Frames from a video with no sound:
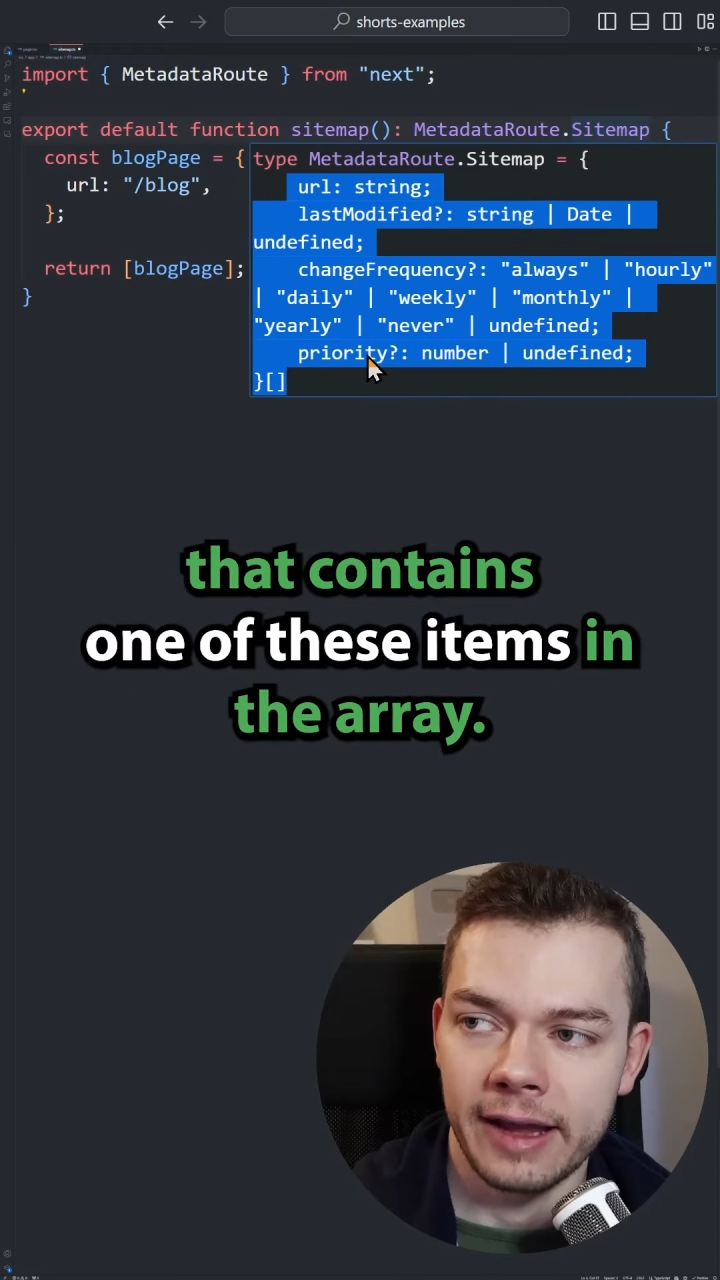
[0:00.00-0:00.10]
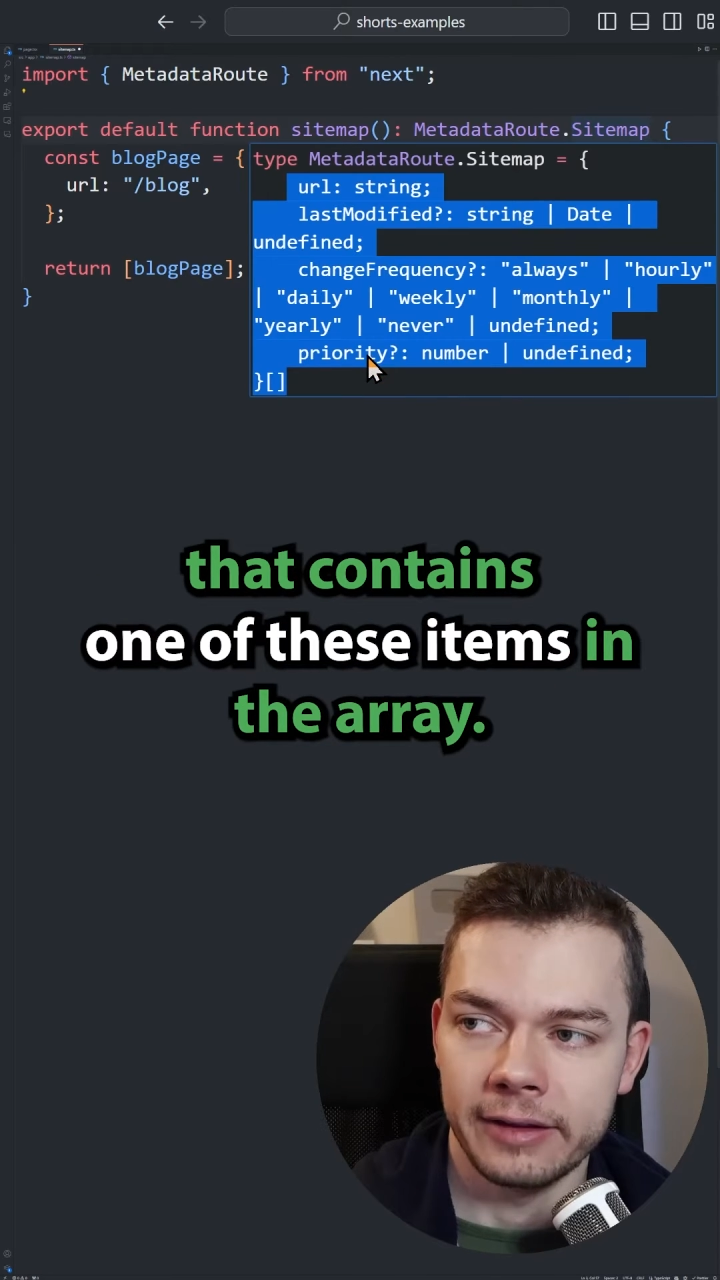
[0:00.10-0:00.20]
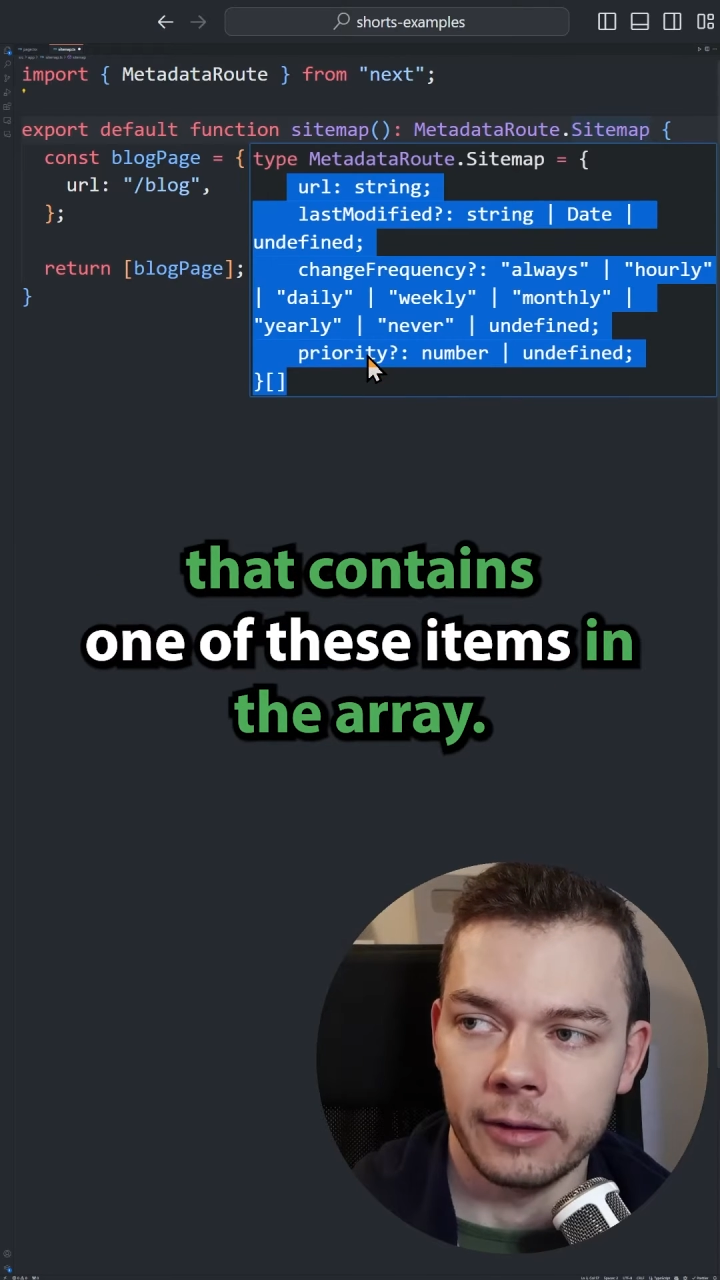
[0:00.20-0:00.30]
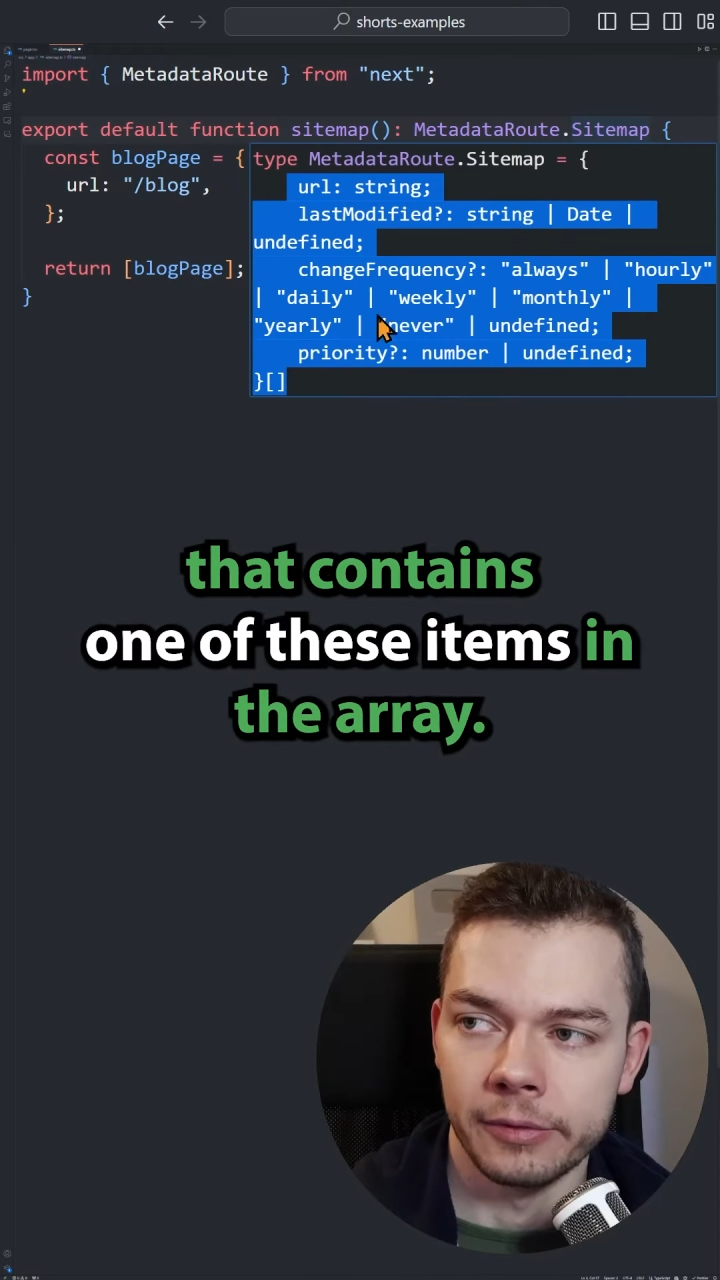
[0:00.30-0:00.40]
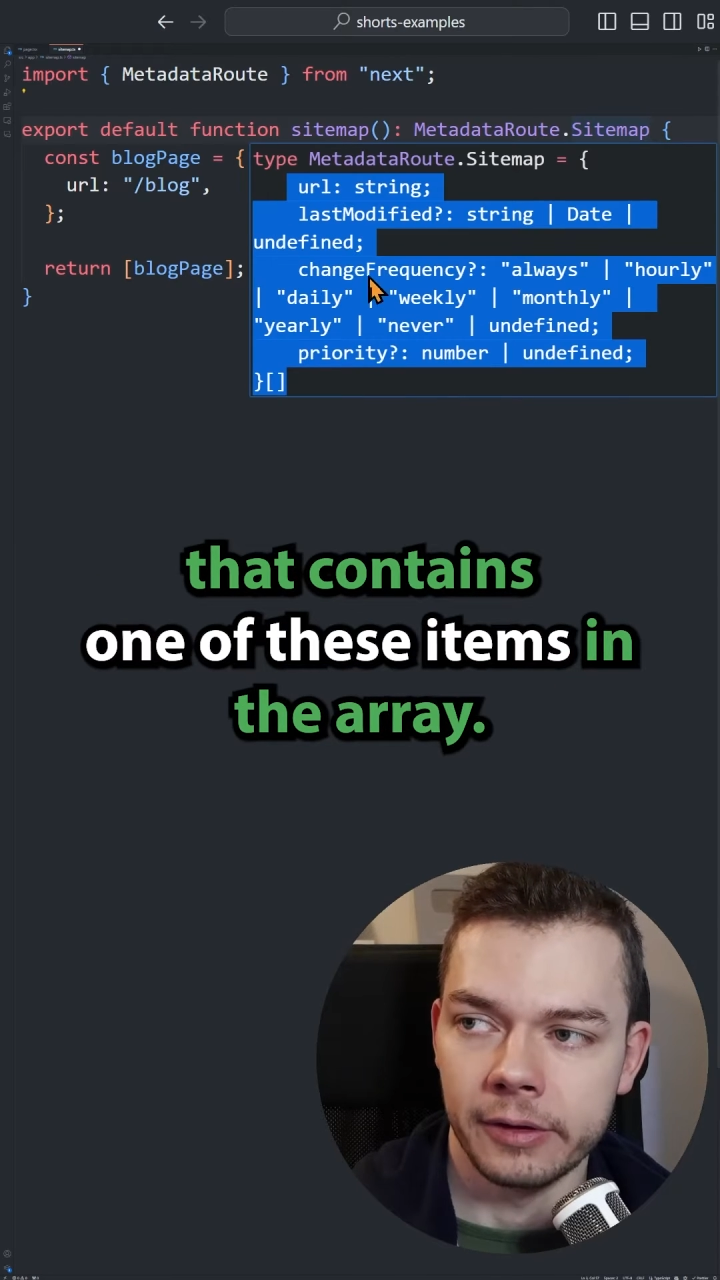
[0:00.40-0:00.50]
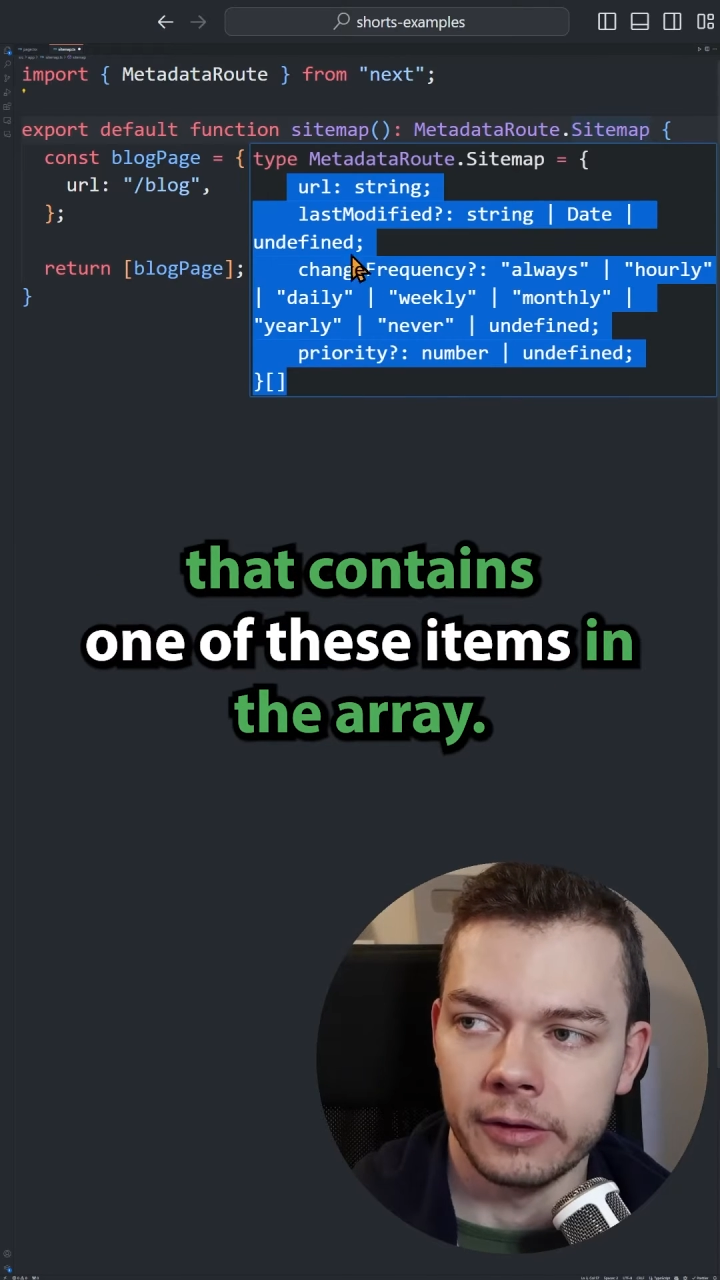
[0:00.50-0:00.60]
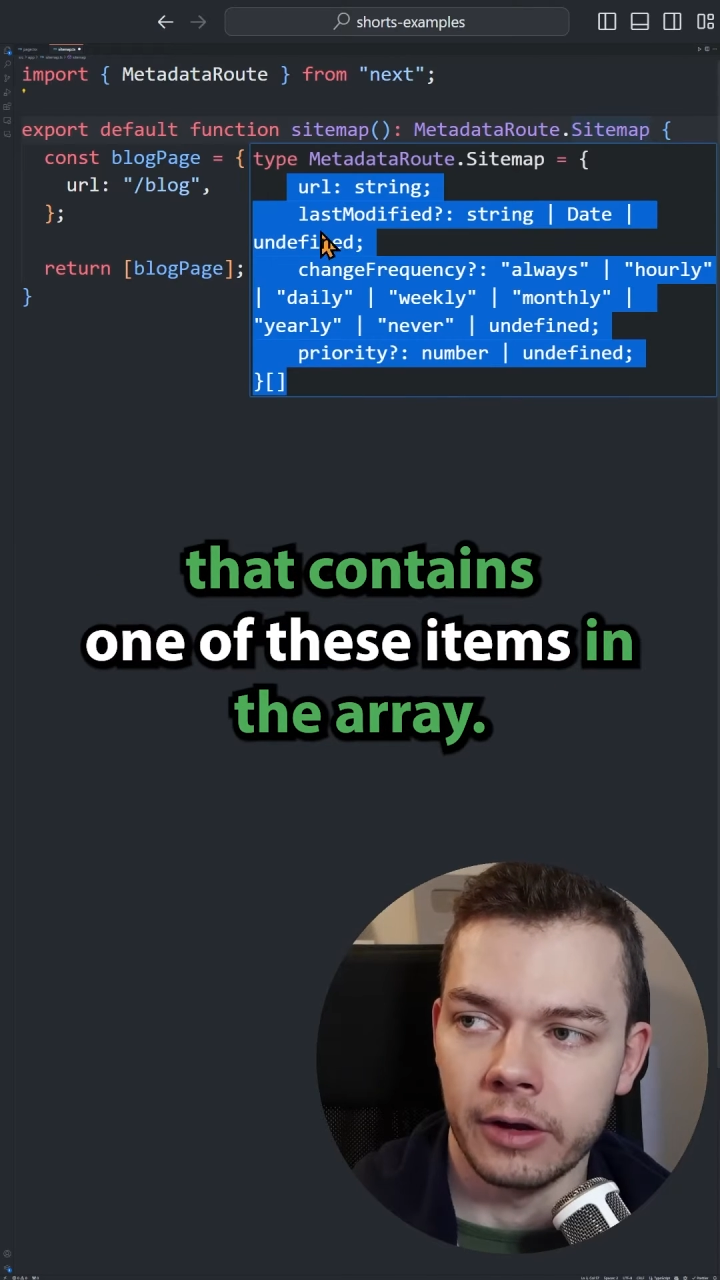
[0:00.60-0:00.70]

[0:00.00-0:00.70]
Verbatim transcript: items in